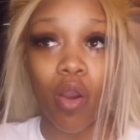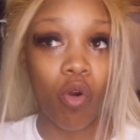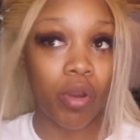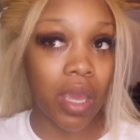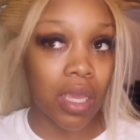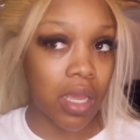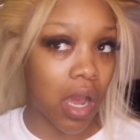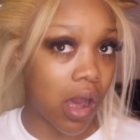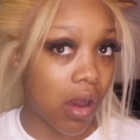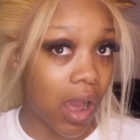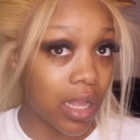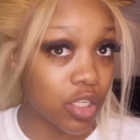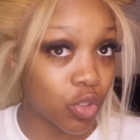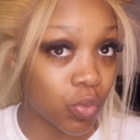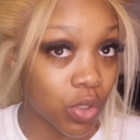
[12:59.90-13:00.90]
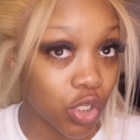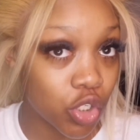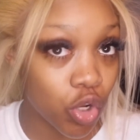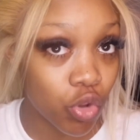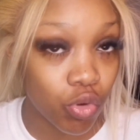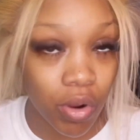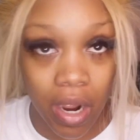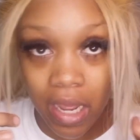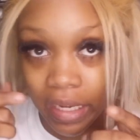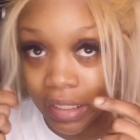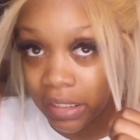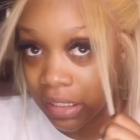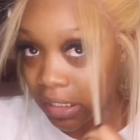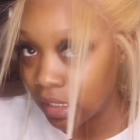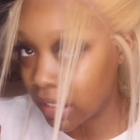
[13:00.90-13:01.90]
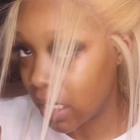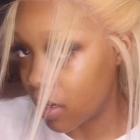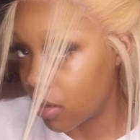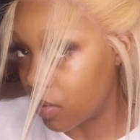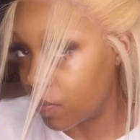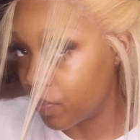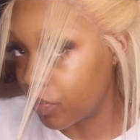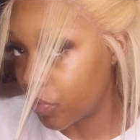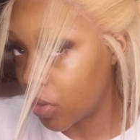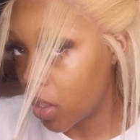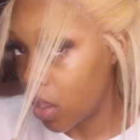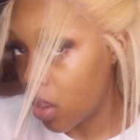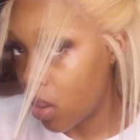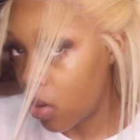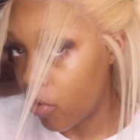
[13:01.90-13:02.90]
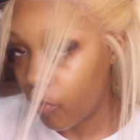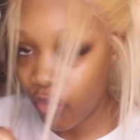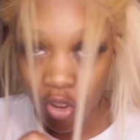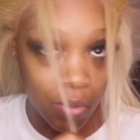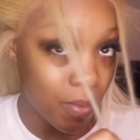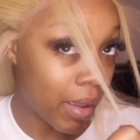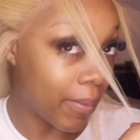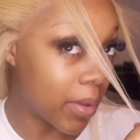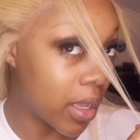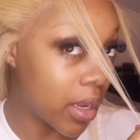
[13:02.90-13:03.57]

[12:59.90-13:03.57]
Okay, y'all, I just want to show you guys the setup for the baby